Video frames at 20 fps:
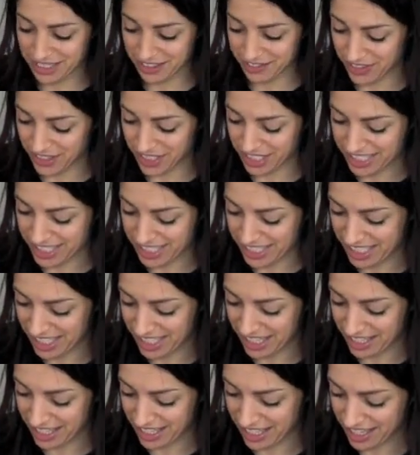If you can
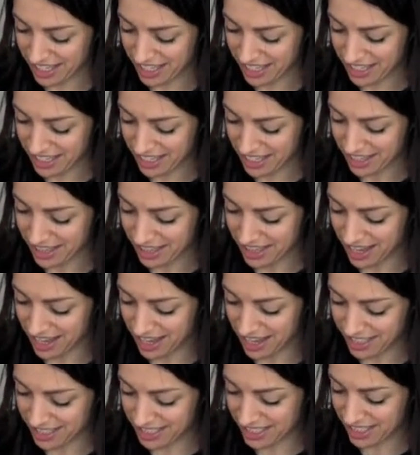see
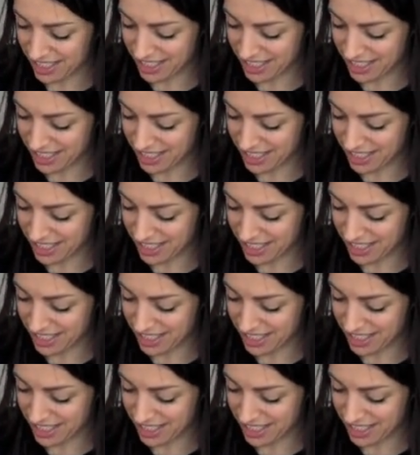that